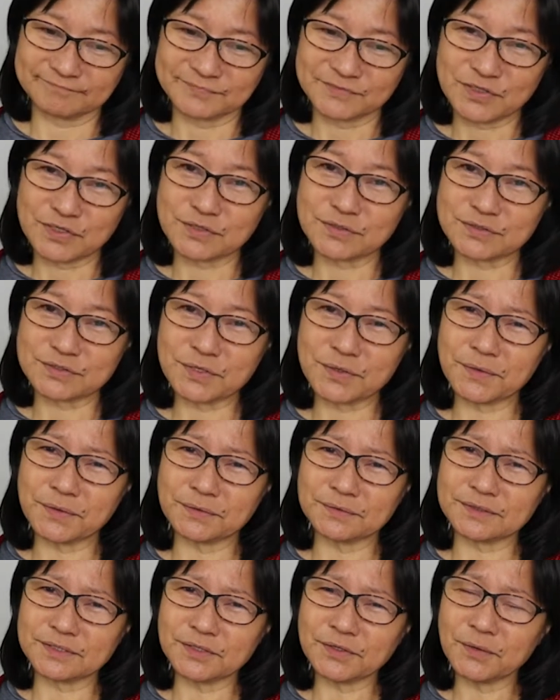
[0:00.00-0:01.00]
So,
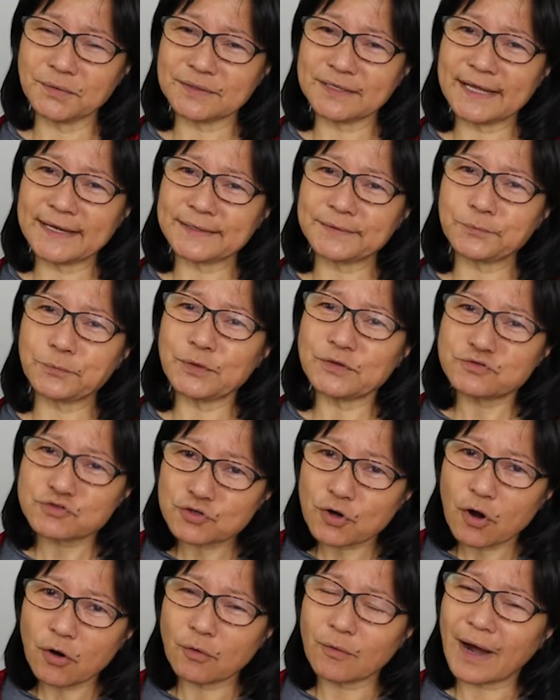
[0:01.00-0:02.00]
like
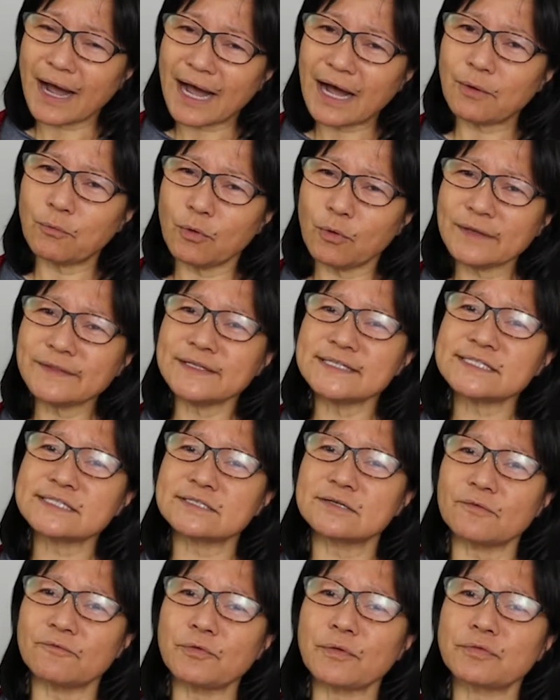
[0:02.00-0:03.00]
withdrawal, what
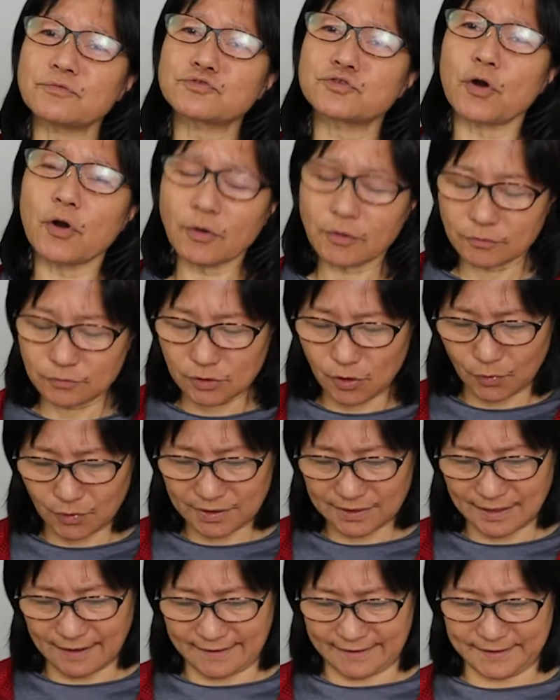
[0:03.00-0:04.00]
does withdrawal
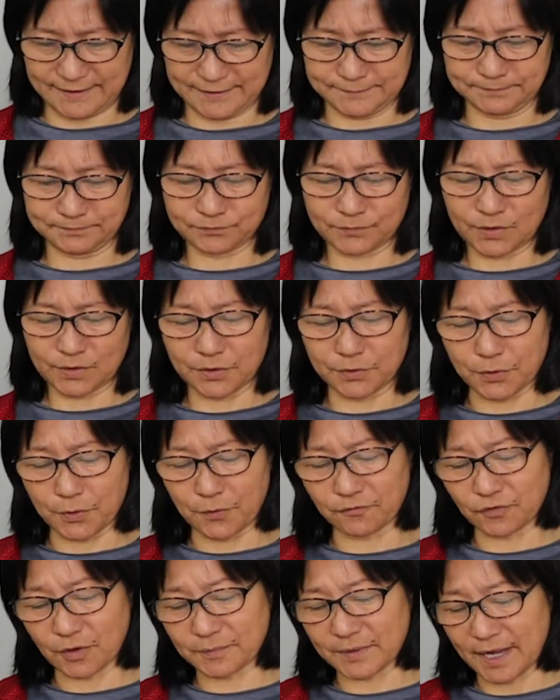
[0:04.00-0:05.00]
look like,
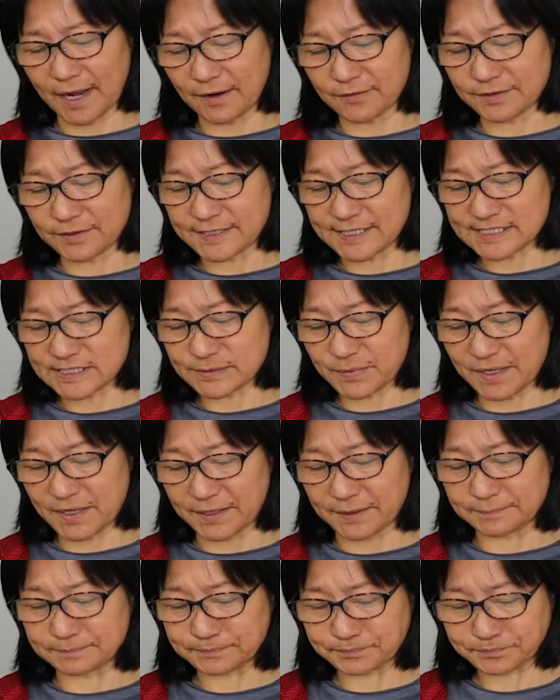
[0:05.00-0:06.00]
from the
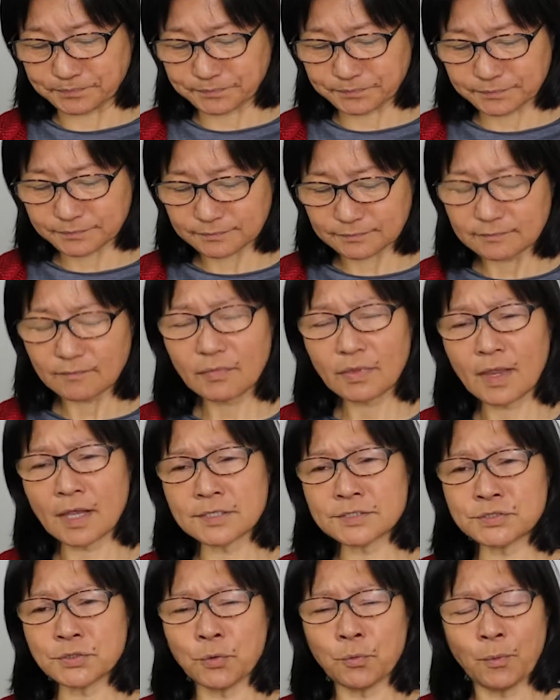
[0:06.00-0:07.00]
RDSP?
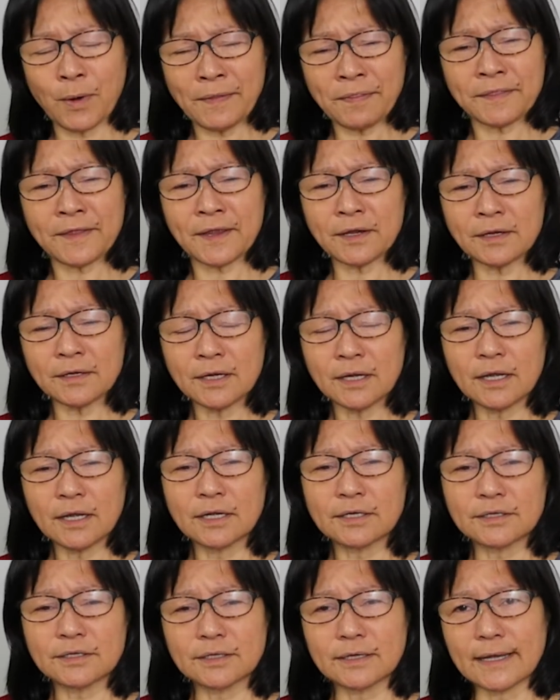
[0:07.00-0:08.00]
So one thing,
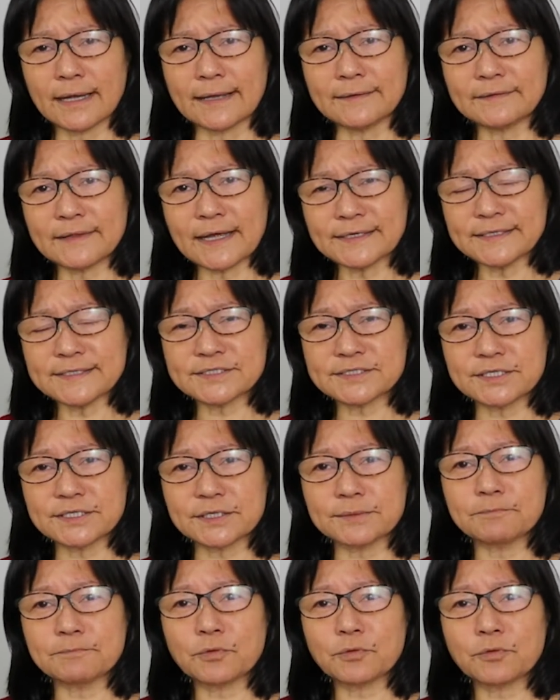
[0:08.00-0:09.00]
and that is
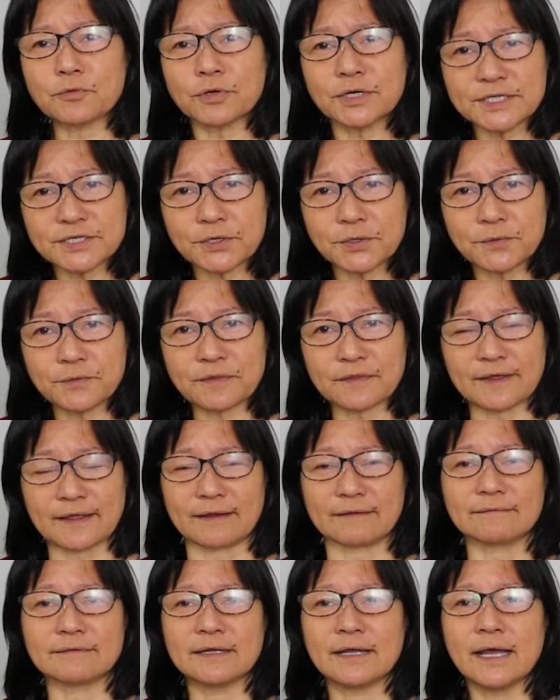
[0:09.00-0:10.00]
the critical
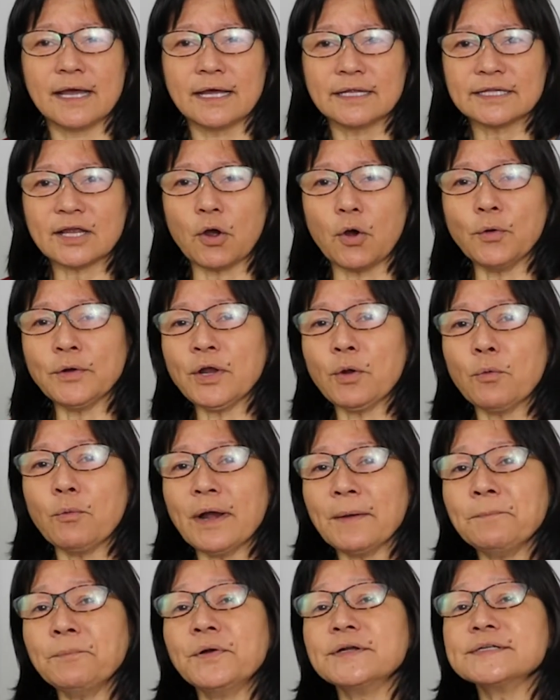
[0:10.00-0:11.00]
thing, that only
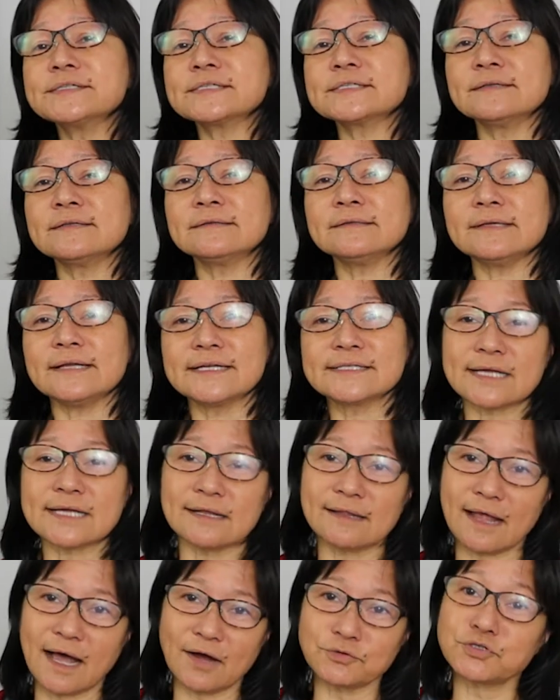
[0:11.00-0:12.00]
one person is
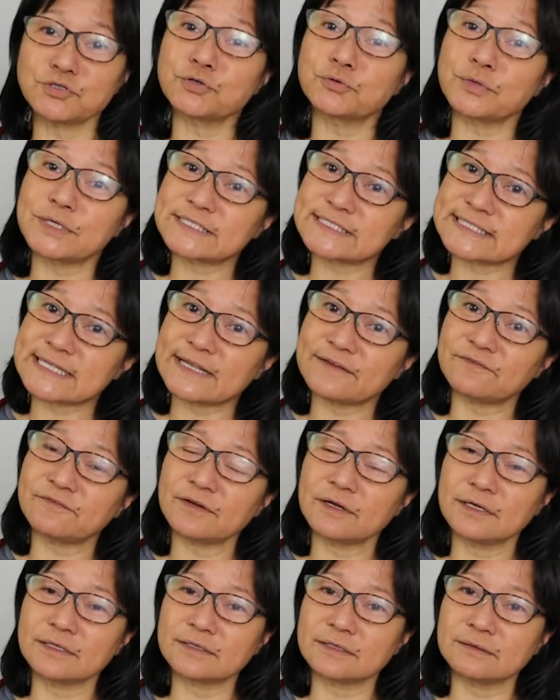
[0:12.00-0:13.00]
allowed to receive
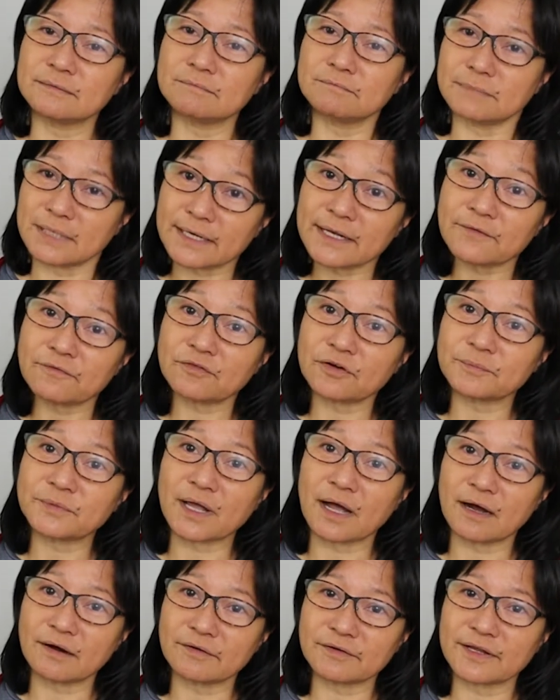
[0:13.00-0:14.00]
money from the
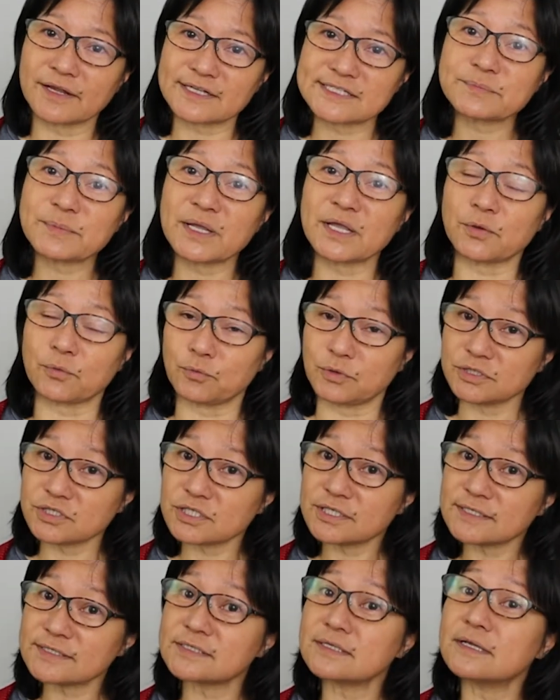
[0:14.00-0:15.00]
RDSP, which is